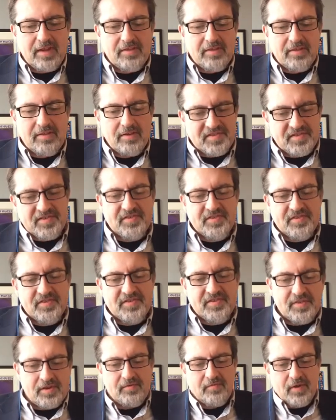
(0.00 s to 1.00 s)
create the
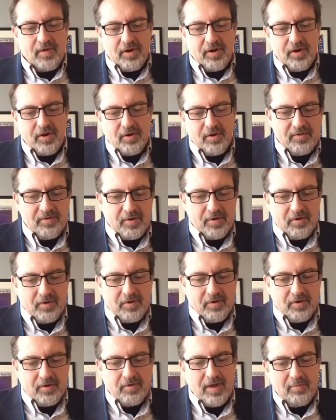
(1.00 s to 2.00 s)
necessary
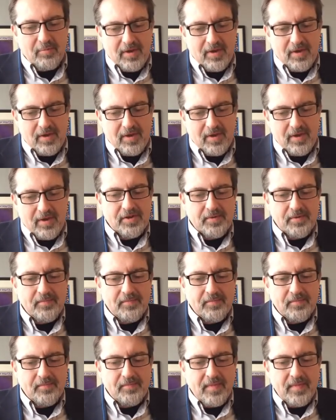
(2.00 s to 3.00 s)
environment for
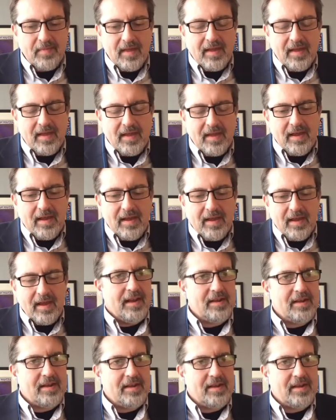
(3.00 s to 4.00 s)
collaboration.
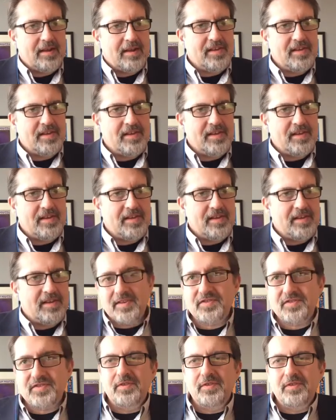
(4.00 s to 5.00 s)
And I guess this
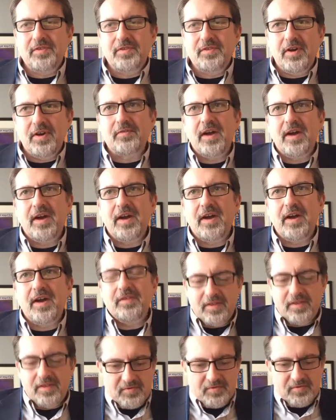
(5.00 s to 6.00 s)
leads to another
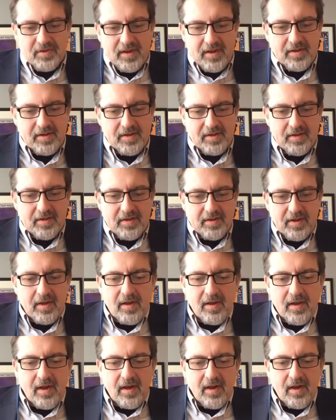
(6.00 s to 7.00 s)
finding that's
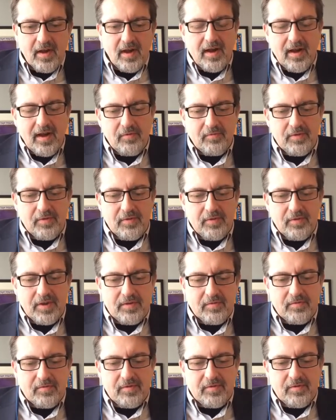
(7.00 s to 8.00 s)
related.
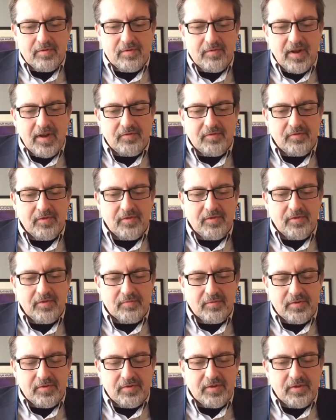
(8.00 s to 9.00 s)
We found
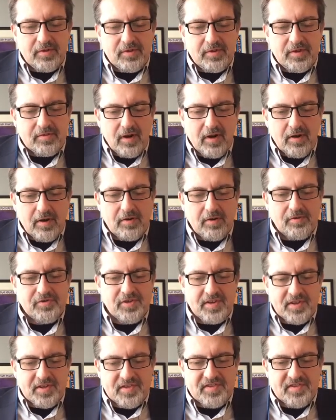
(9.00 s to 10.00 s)
a really
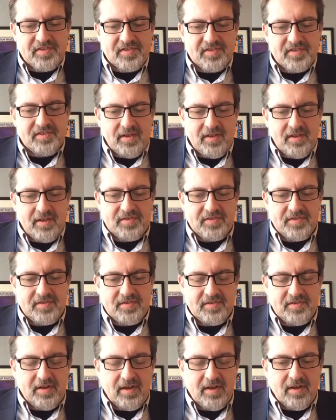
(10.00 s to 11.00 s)
large
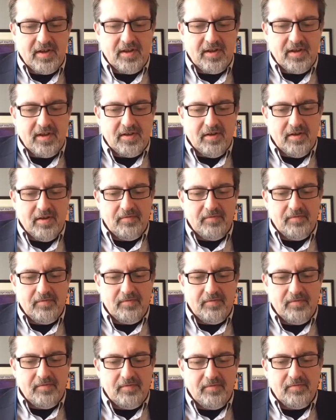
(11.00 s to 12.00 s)
extent
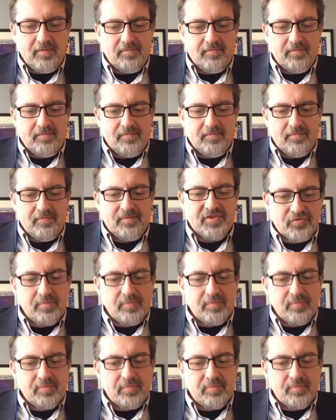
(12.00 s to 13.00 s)
of
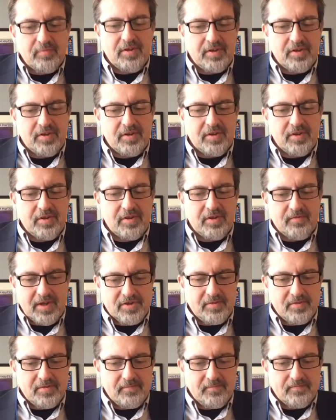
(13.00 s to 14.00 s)
distributed
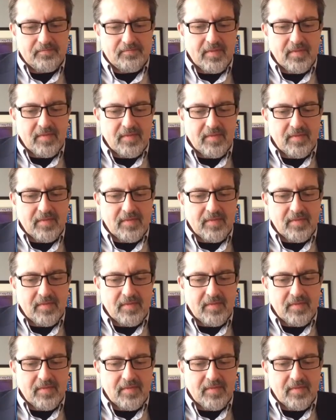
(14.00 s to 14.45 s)
innovation,